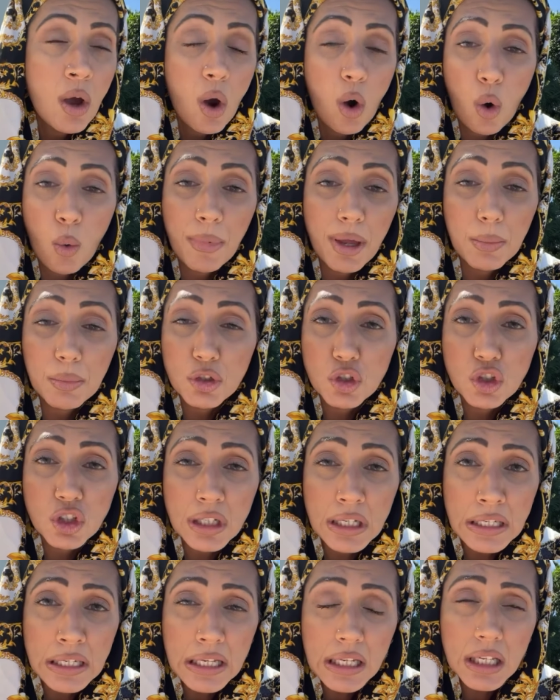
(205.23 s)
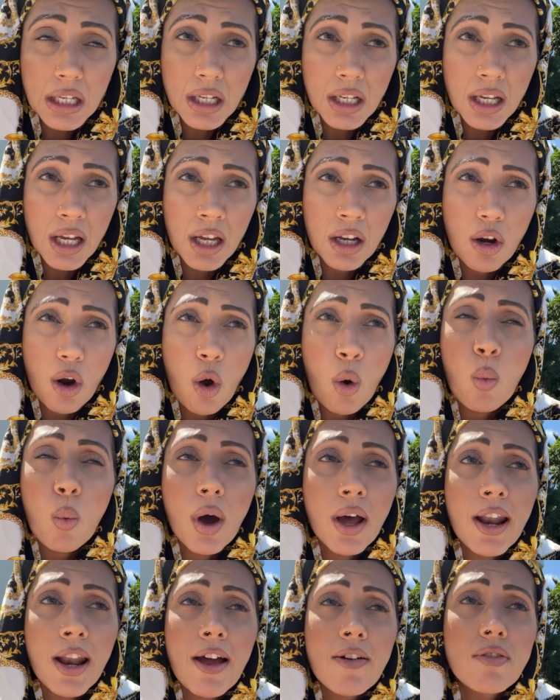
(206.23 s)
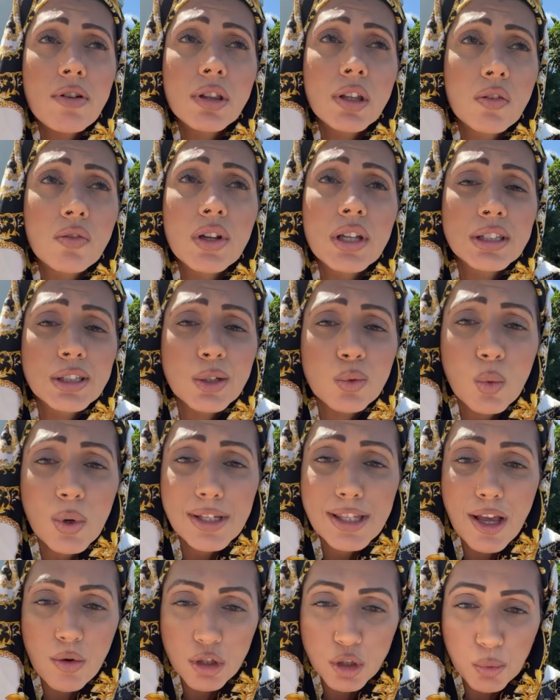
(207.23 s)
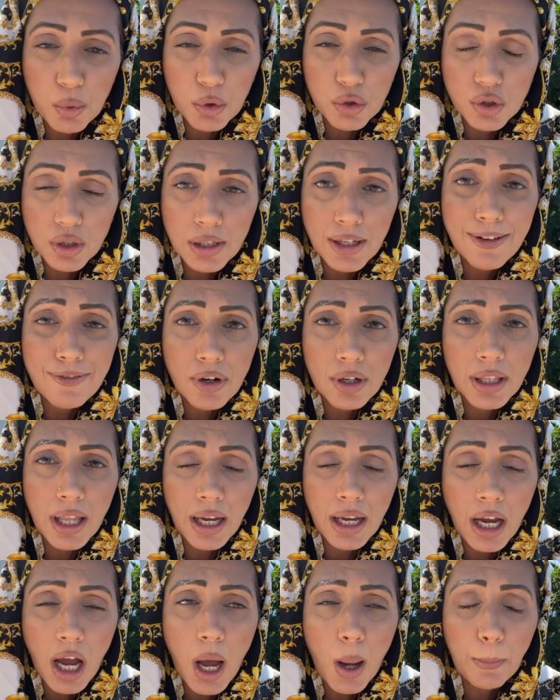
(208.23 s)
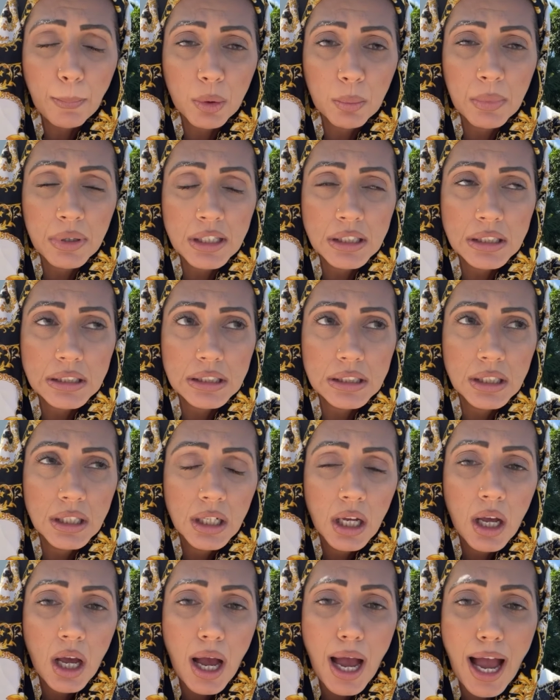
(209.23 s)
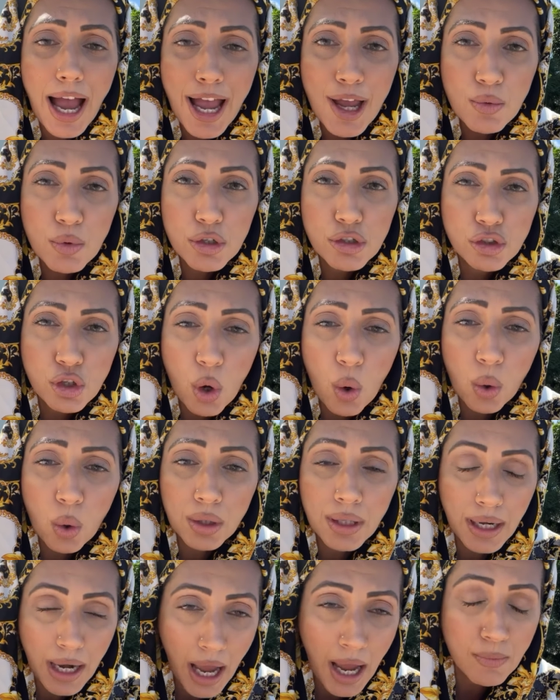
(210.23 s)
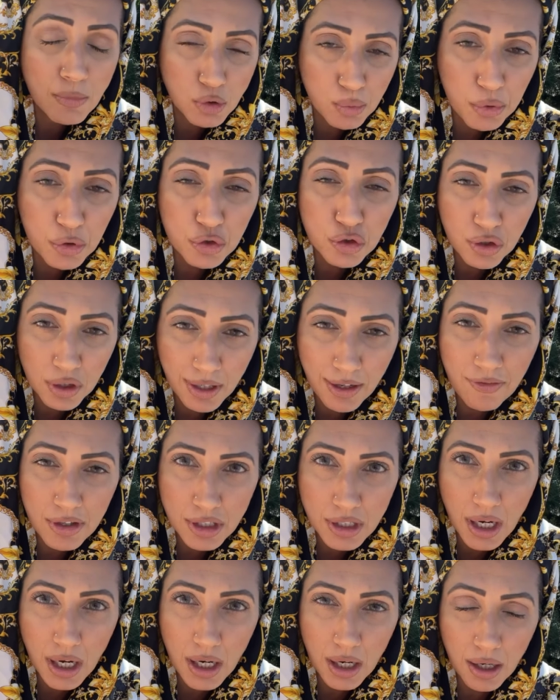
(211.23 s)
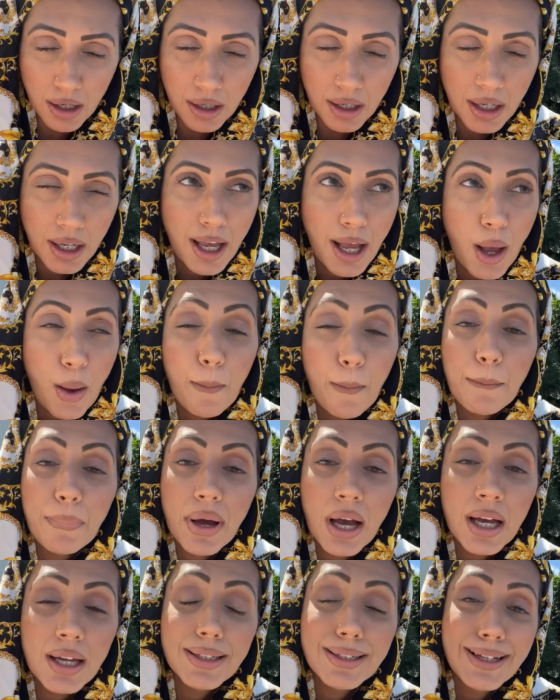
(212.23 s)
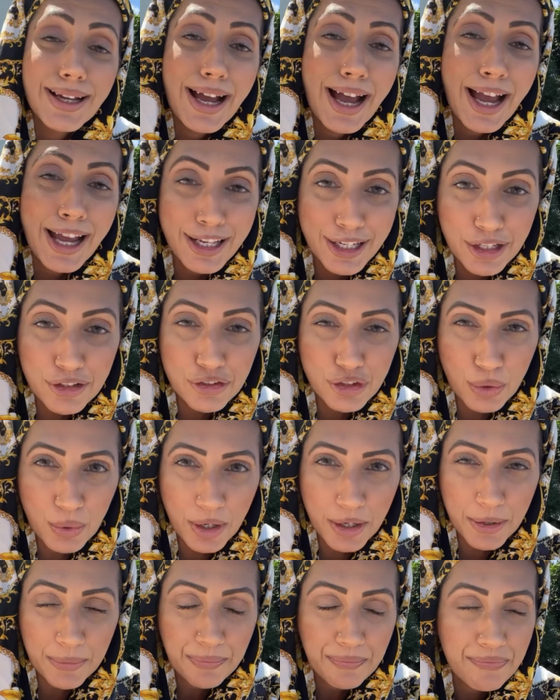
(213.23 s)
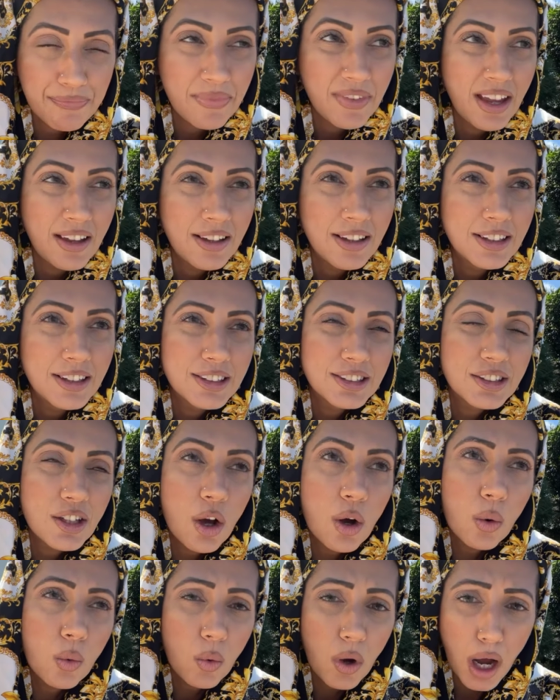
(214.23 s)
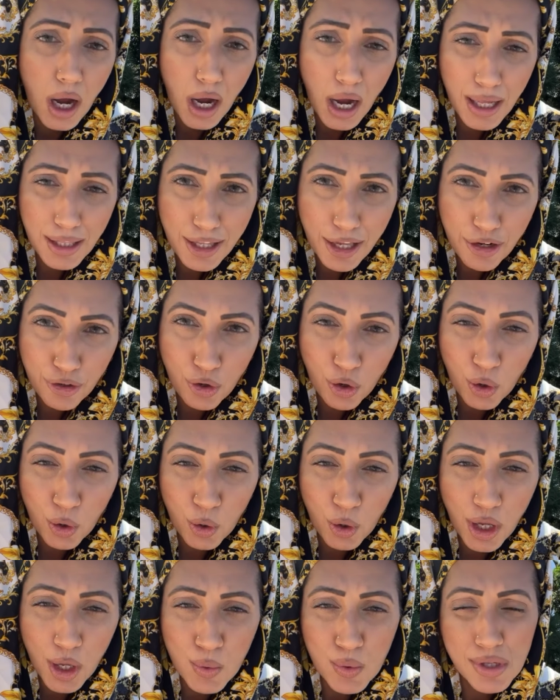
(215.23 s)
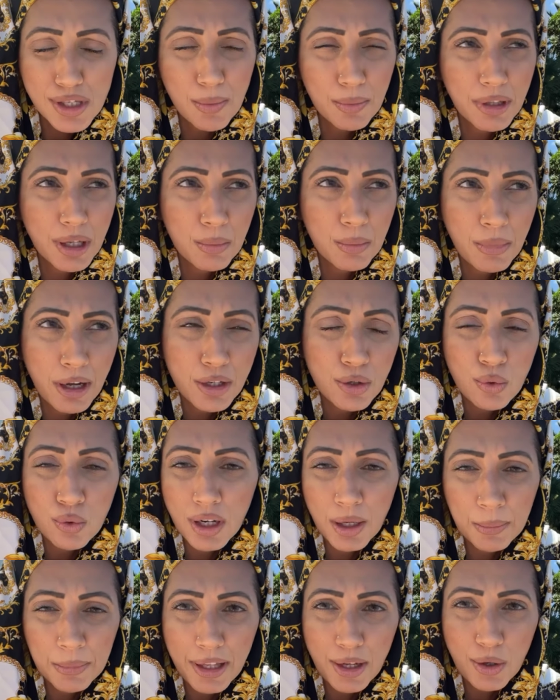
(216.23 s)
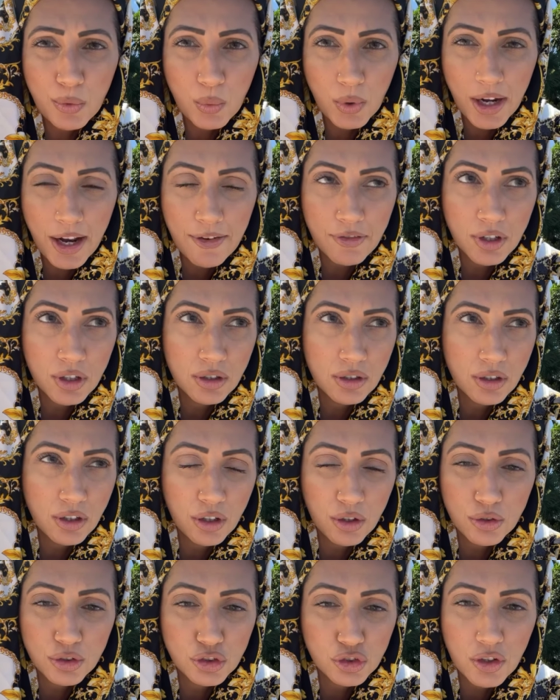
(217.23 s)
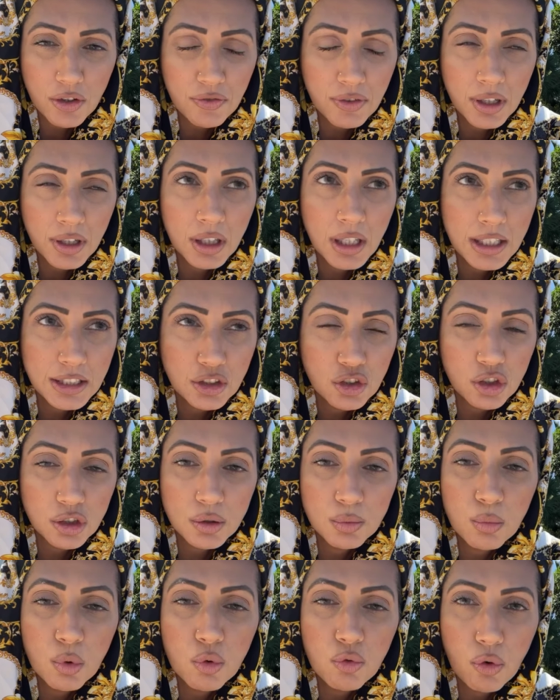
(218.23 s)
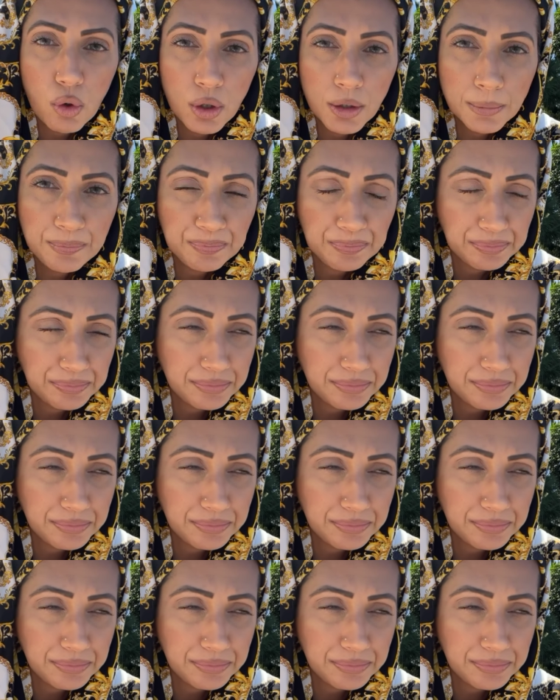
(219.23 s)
or maybe she needed it, or whatever the reason was I was supposed to give her that compliment. I was told that I'm supposed to give it to her, but I didn't do it. So I let it go. It was something minute. I'm like, whatever, you know, it's trivial. Let's just move on.